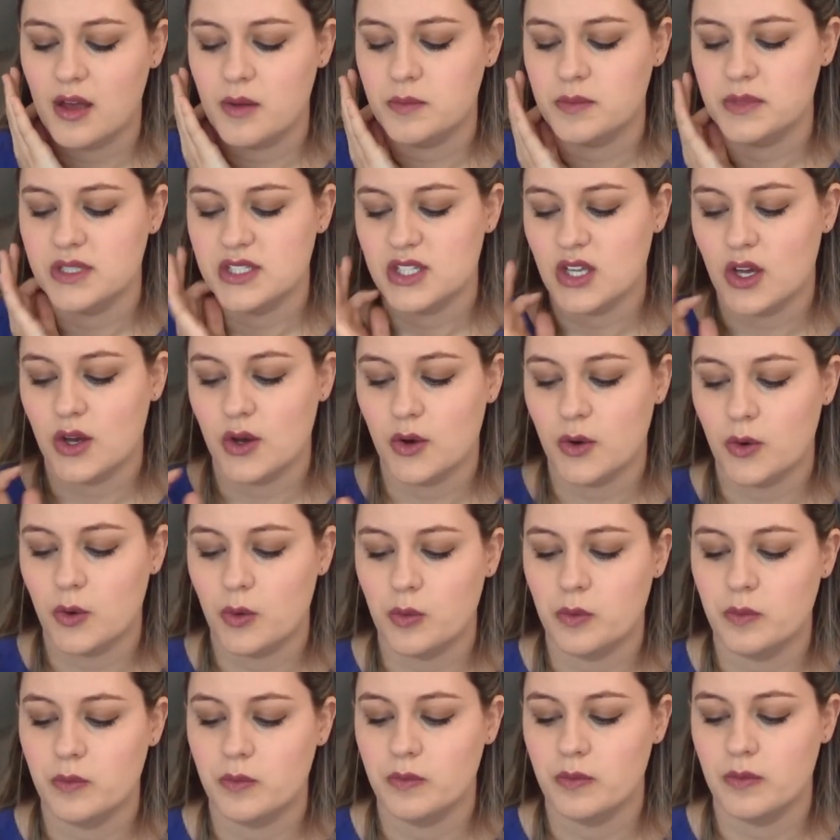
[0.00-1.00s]

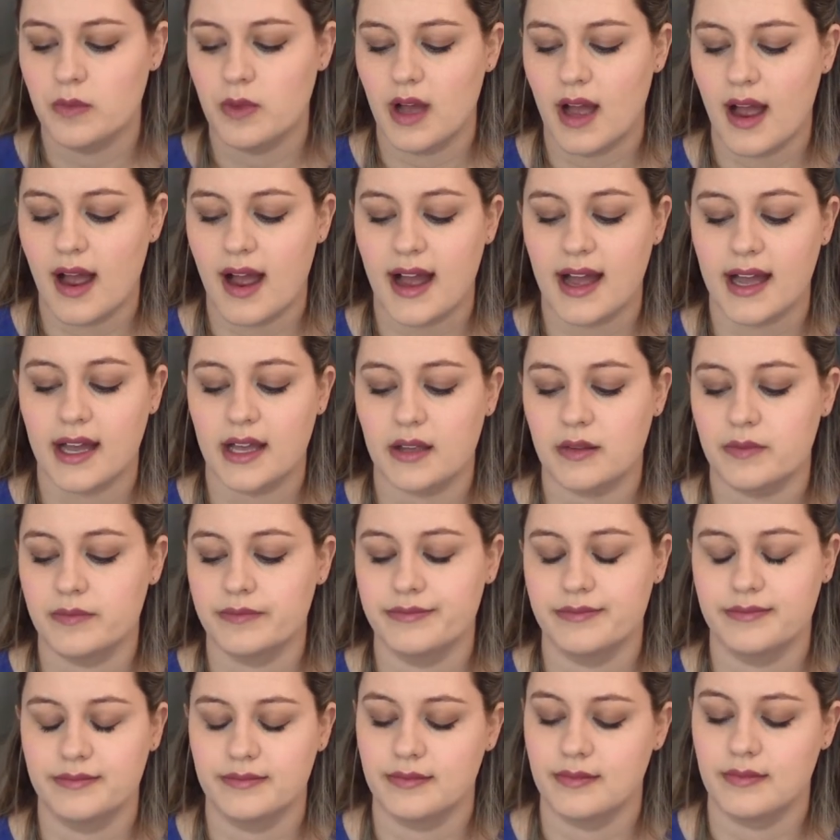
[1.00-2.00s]
So I
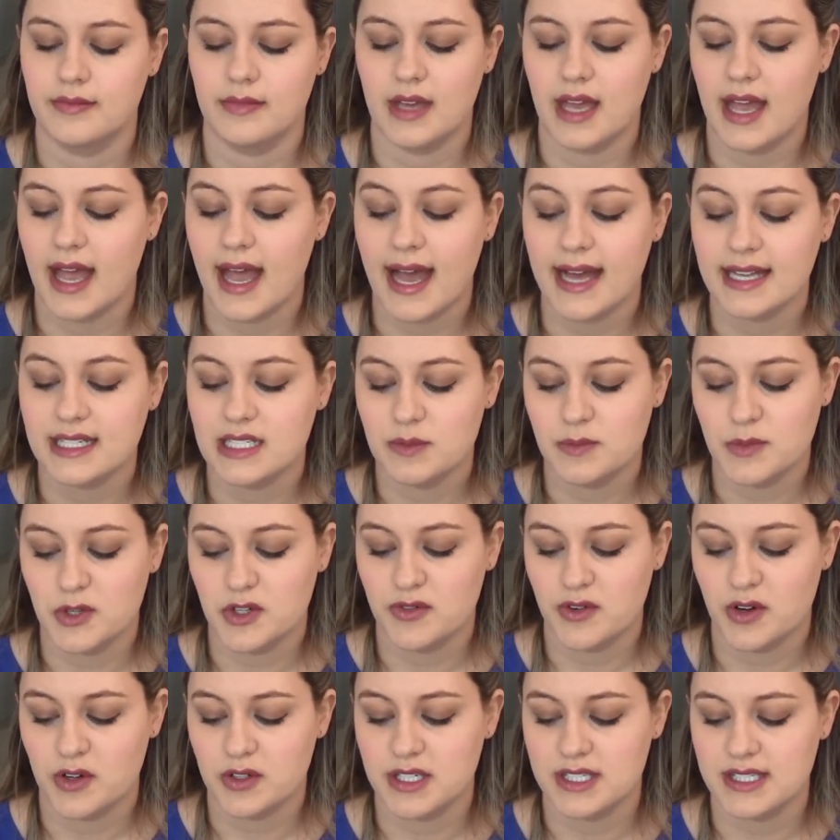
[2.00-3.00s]
had to
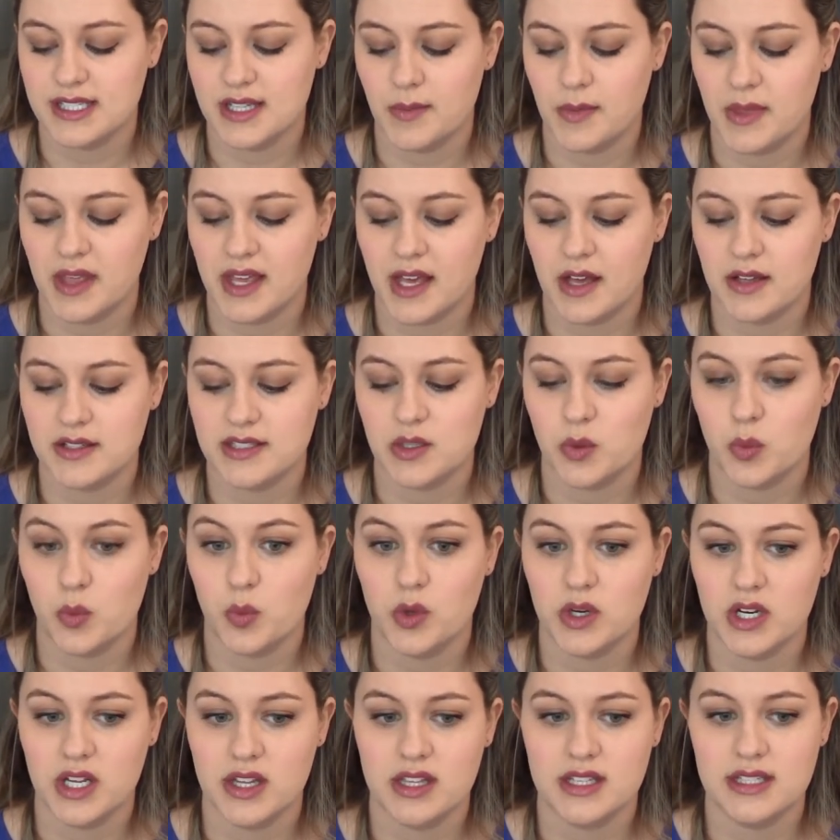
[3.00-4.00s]
move on to something else, and
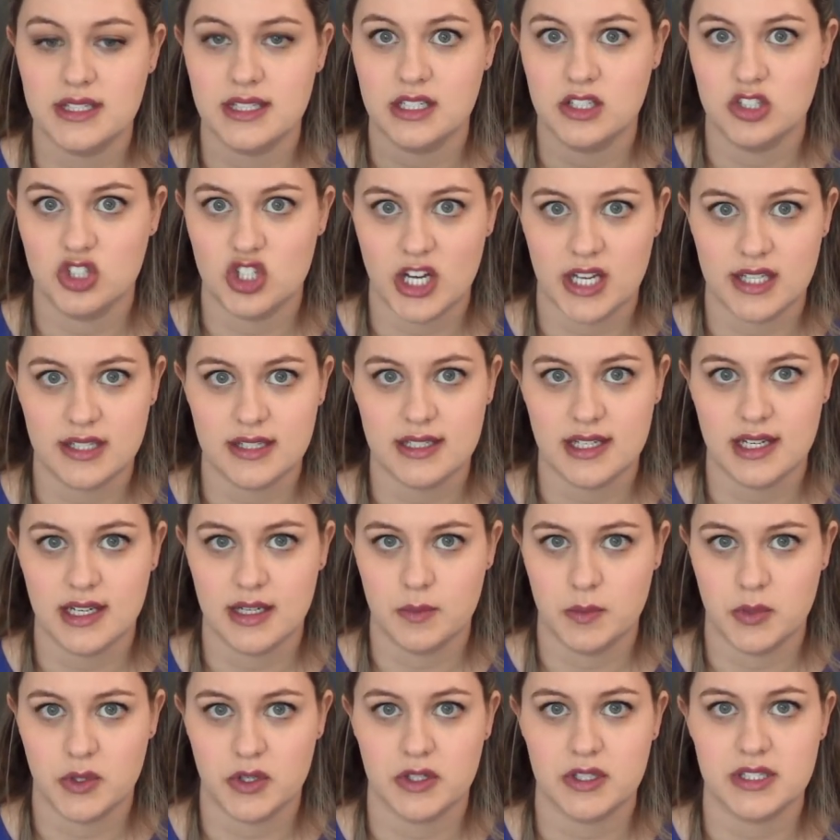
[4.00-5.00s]
one of the
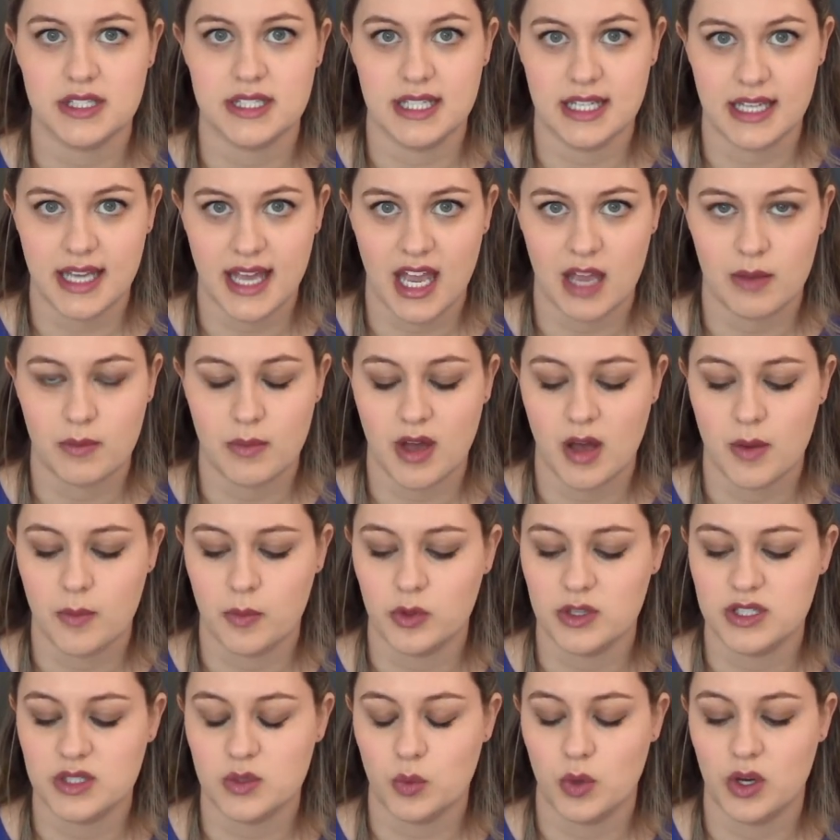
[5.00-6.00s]
suggested books that came up
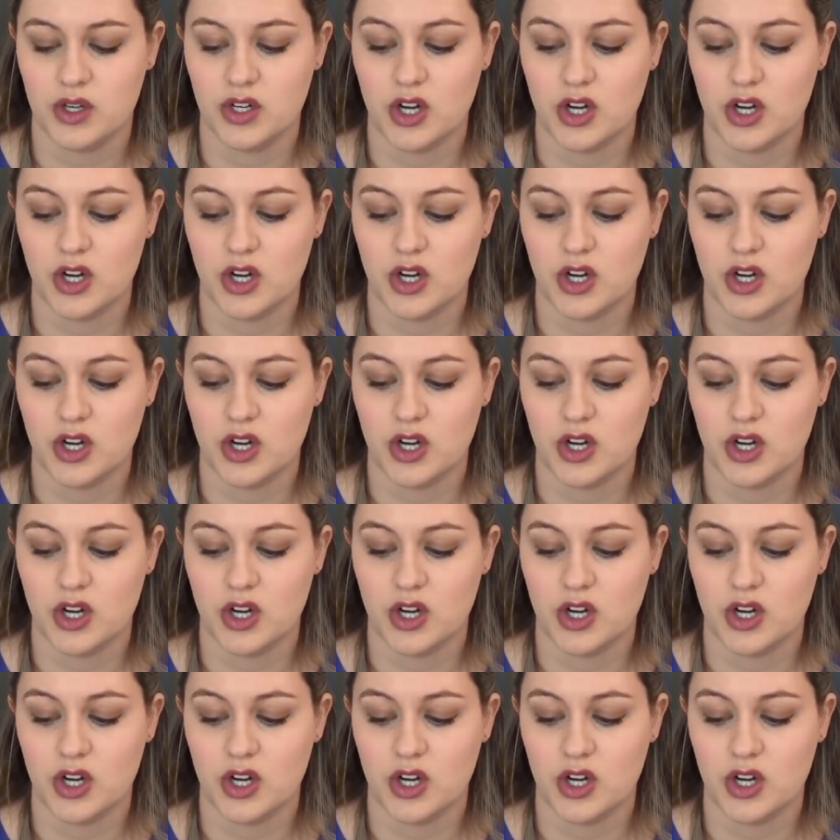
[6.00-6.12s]
was one